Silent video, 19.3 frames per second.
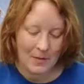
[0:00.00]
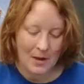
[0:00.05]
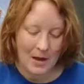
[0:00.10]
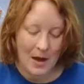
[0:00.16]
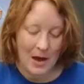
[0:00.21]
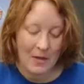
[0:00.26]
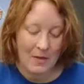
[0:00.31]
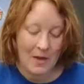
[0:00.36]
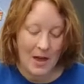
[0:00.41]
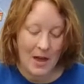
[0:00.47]

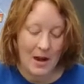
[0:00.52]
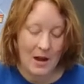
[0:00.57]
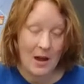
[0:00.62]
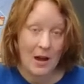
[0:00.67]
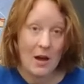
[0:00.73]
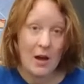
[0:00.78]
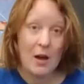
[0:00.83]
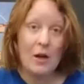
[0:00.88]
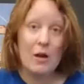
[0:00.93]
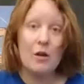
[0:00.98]
And
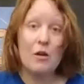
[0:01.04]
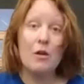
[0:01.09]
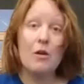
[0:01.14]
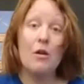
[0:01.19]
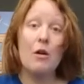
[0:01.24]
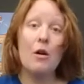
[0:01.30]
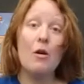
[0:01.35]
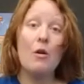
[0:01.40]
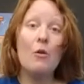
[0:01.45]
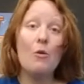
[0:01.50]
then
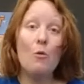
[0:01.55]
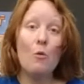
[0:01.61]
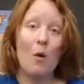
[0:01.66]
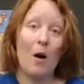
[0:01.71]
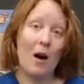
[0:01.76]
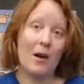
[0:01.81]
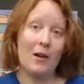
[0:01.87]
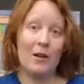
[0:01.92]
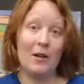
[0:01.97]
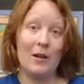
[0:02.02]
no
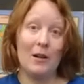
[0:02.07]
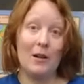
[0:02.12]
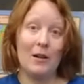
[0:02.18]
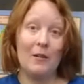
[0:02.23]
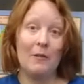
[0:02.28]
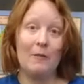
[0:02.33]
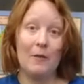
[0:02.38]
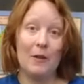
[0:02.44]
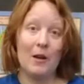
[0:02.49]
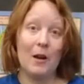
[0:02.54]
water
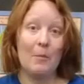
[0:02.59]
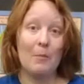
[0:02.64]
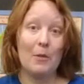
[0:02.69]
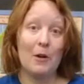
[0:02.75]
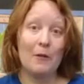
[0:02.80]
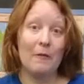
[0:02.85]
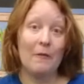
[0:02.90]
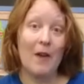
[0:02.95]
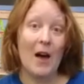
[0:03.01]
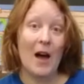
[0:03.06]
for
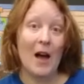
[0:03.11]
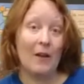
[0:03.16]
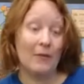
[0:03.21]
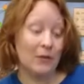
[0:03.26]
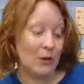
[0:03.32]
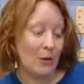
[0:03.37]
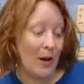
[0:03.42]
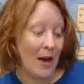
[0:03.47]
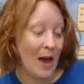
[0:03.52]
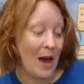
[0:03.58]
number 5.
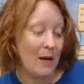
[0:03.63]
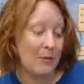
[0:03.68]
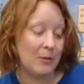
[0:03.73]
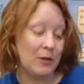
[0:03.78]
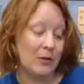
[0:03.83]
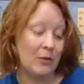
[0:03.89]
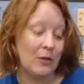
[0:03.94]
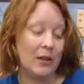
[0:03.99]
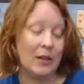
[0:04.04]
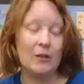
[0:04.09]
So
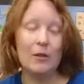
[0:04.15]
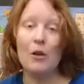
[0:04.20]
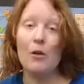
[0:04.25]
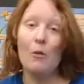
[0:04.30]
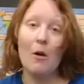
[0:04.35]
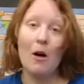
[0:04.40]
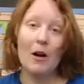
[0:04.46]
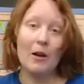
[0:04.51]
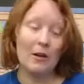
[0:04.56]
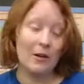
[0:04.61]
absolutely no
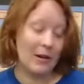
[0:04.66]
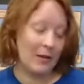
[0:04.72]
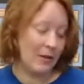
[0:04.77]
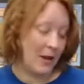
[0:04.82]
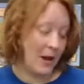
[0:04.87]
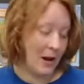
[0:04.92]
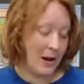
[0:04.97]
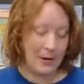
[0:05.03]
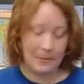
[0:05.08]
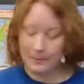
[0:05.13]
water in
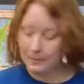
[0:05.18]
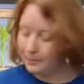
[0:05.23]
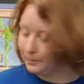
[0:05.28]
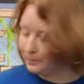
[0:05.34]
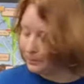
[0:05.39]
there.